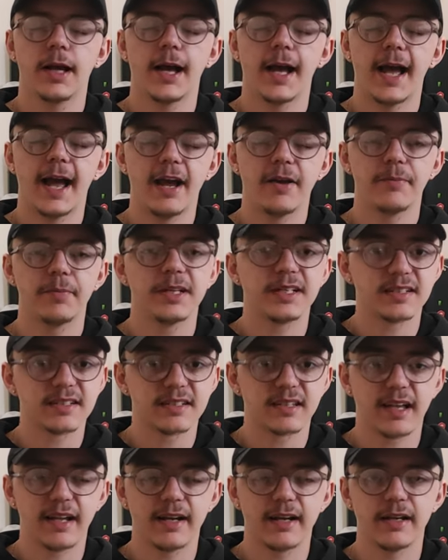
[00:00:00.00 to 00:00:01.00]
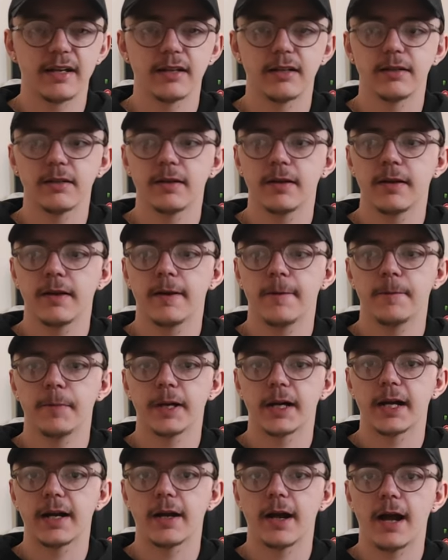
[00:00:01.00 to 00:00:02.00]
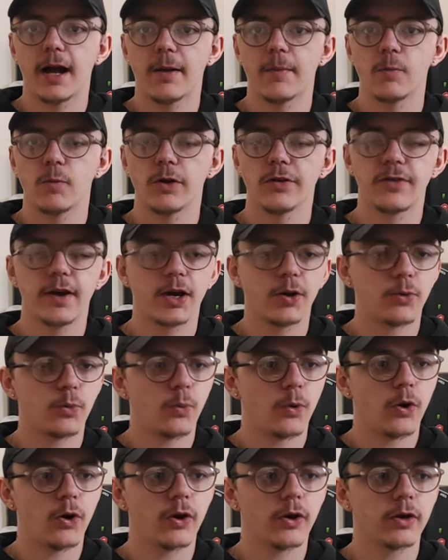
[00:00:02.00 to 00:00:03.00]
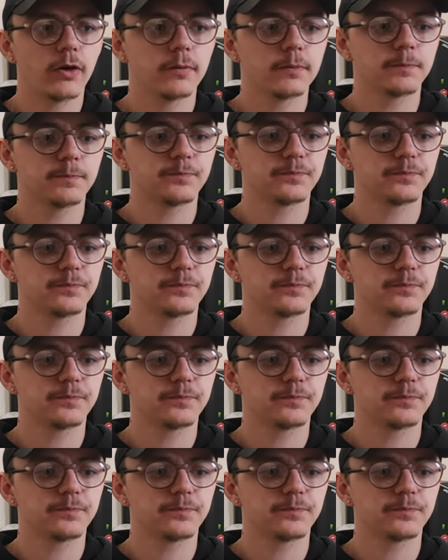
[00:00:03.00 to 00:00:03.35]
I have been studying, but I, I'm without work,